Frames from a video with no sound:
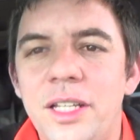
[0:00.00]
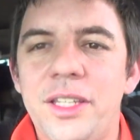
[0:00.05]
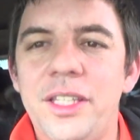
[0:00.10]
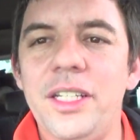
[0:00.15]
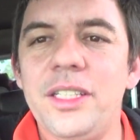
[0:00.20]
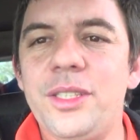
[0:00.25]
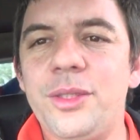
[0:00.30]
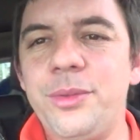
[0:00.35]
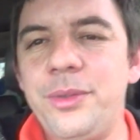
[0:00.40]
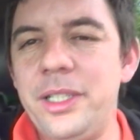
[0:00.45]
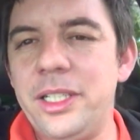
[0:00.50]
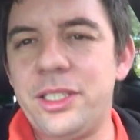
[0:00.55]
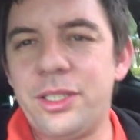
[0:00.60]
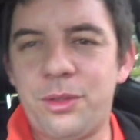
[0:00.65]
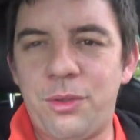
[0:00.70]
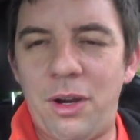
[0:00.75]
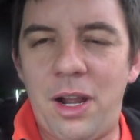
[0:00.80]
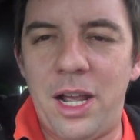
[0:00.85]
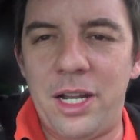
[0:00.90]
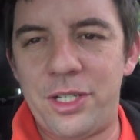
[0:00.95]
this week's
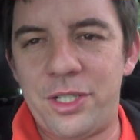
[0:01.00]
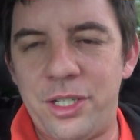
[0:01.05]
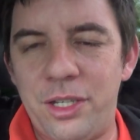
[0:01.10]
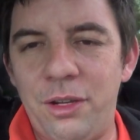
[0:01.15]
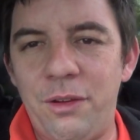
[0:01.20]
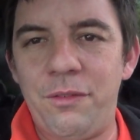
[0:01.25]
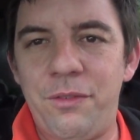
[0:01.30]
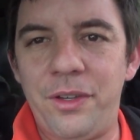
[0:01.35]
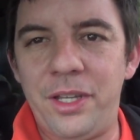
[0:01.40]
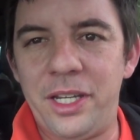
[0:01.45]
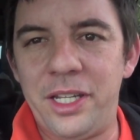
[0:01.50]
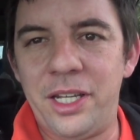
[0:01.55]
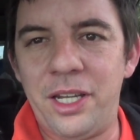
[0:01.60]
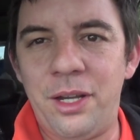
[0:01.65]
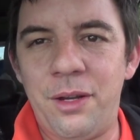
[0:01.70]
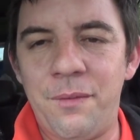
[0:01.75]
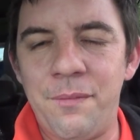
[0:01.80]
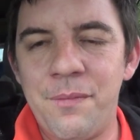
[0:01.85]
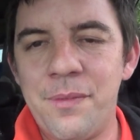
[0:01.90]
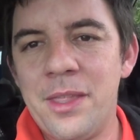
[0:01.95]
garage sale
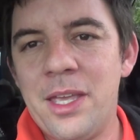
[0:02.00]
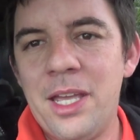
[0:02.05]
video.